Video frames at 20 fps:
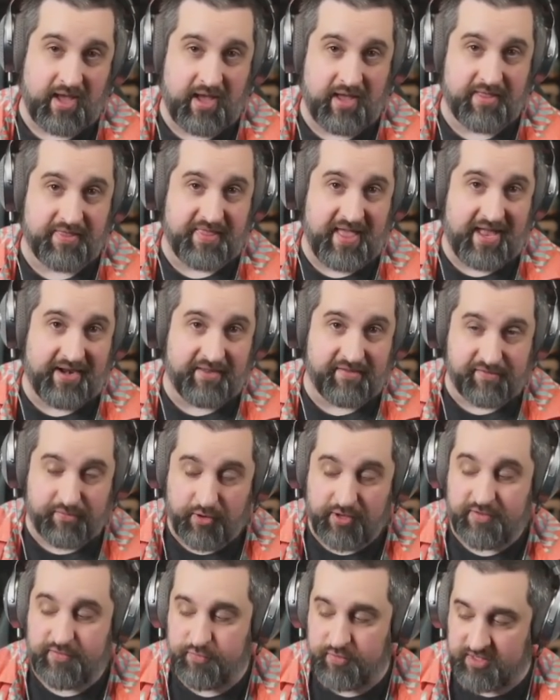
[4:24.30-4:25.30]
That is
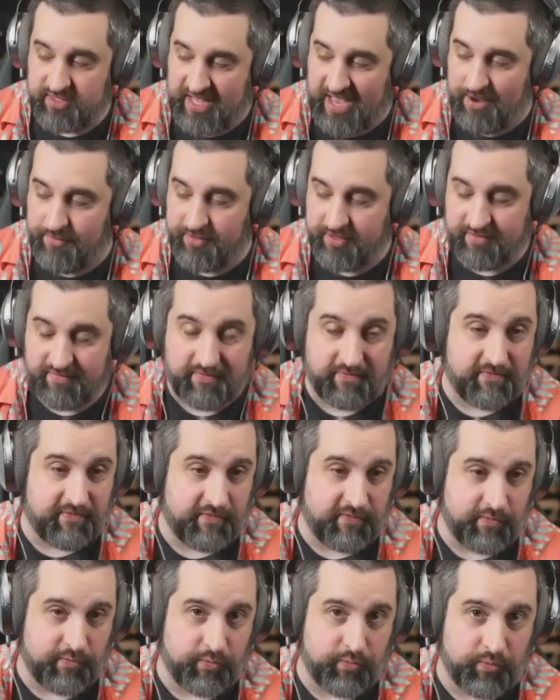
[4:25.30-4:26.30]
going to allow it
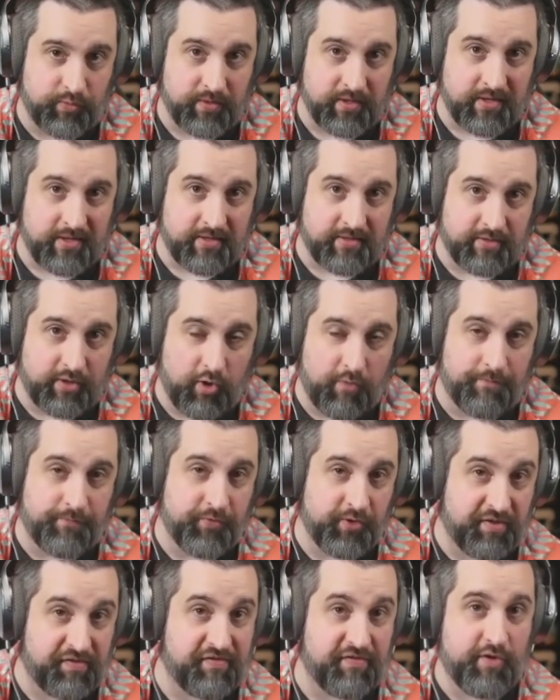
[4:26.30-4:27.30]
to
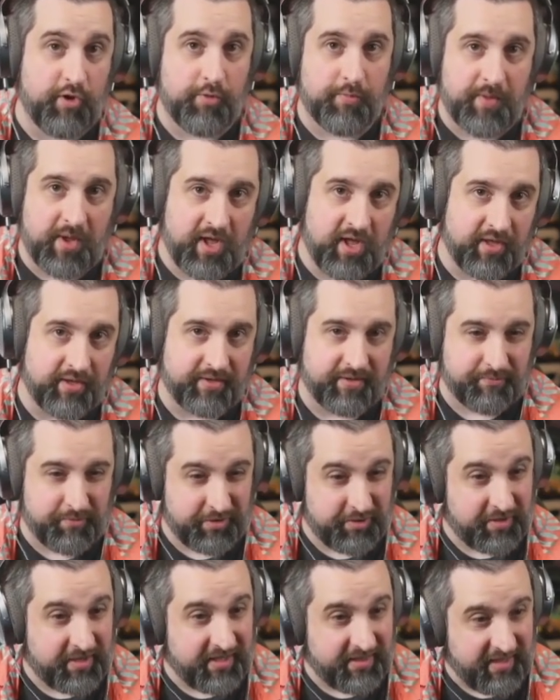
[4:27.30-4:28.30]
hopefully snowball. When
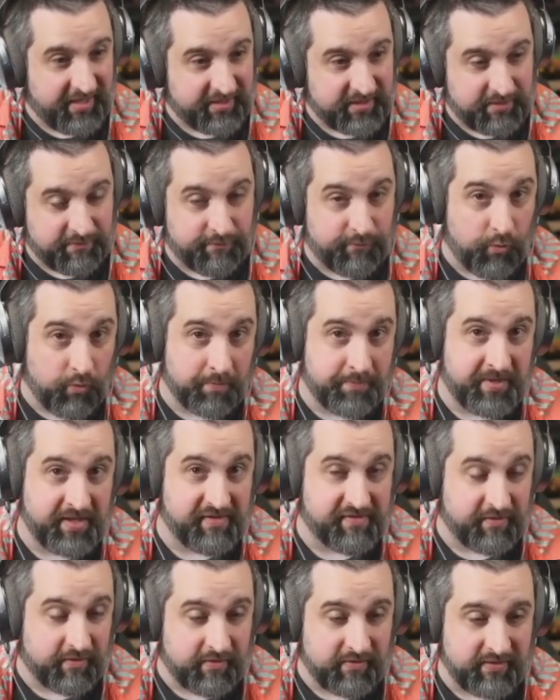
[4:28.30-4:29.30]
you get like the
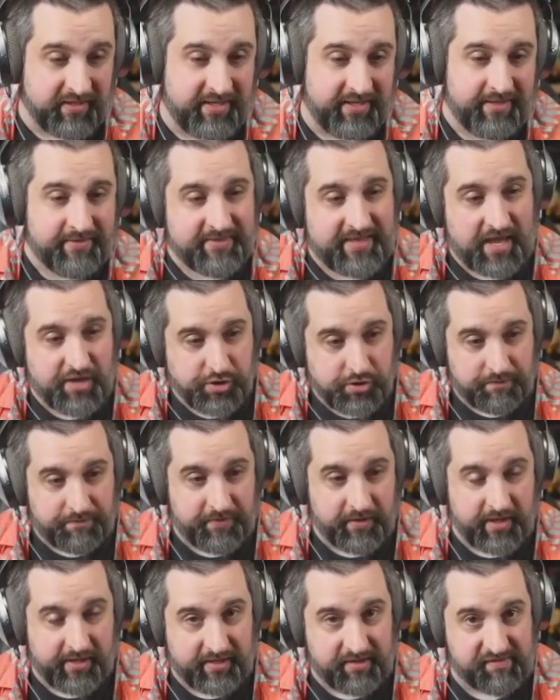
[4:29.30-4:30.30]
4-piece early, that should feel
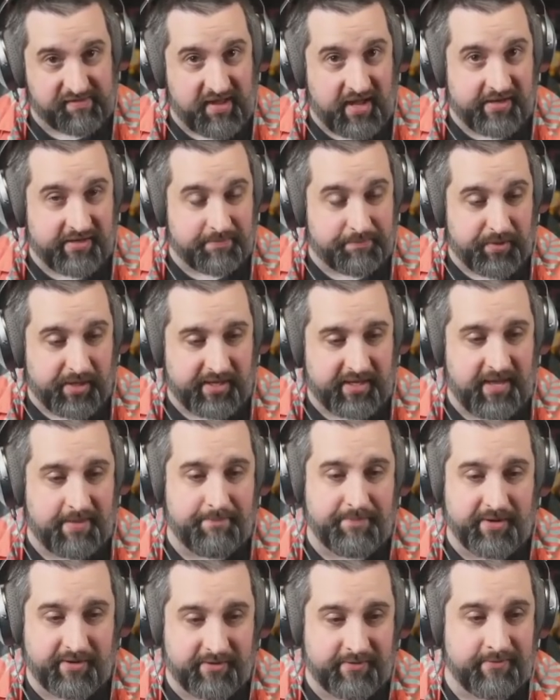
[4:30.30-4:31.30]
like a sign to play Chem
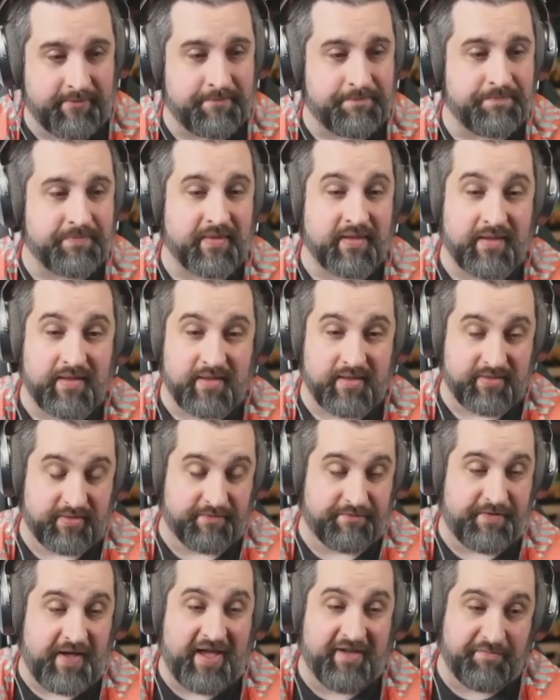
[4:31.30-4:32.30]
Baron. The
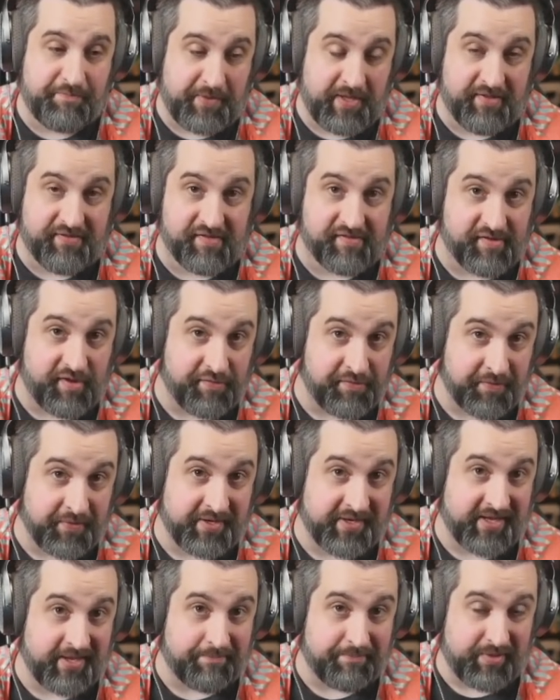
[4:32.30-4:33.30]
5-piece is also going
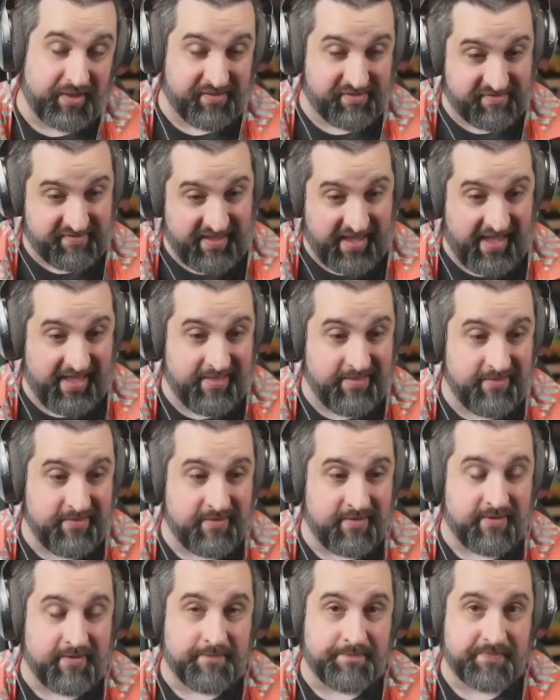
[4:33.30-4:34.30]
to get plus 10.
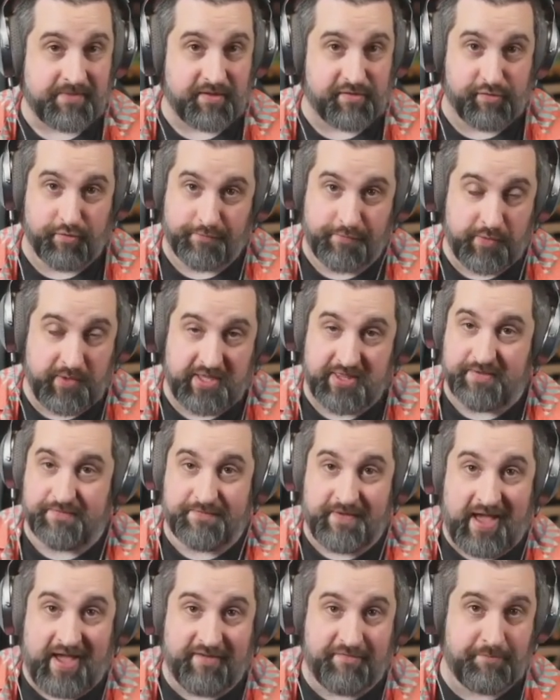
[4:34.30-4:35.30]
So if you hit the
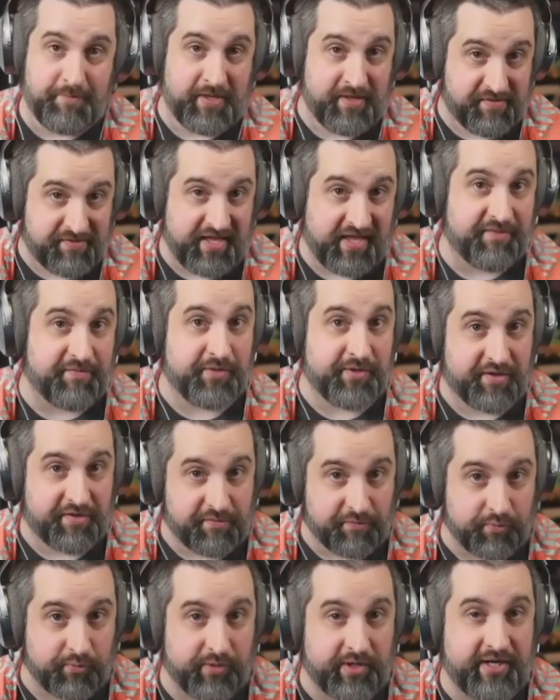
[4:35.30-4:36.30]
5-piece, that's when it's
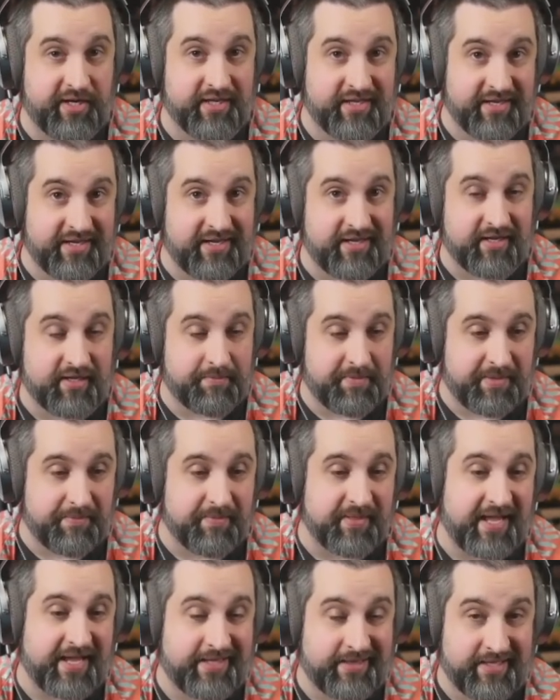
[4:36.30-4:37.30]
really going to be
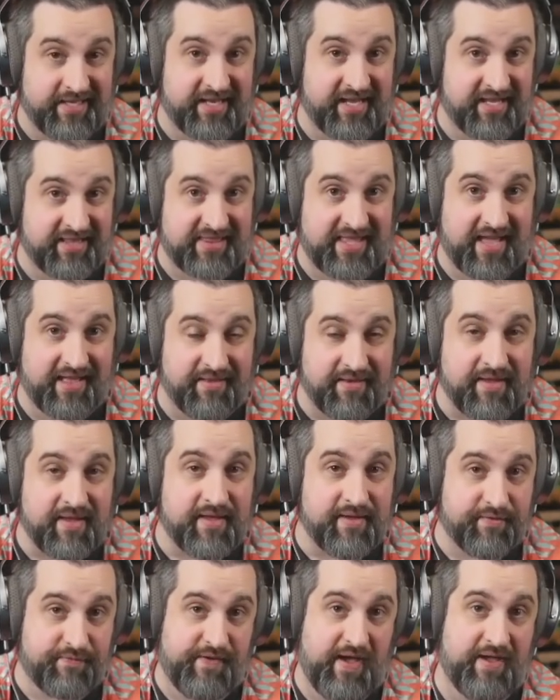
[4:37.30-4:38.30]
likely to hit that
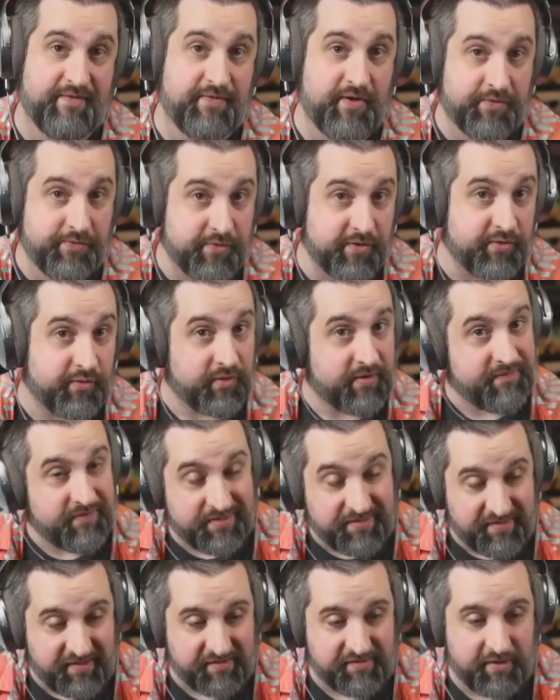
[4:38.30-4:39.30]
500 or even
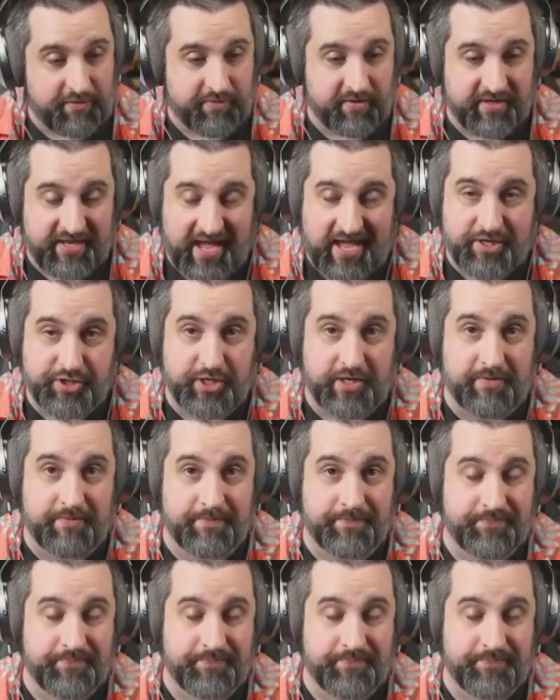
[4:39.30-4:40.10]
600 cash out.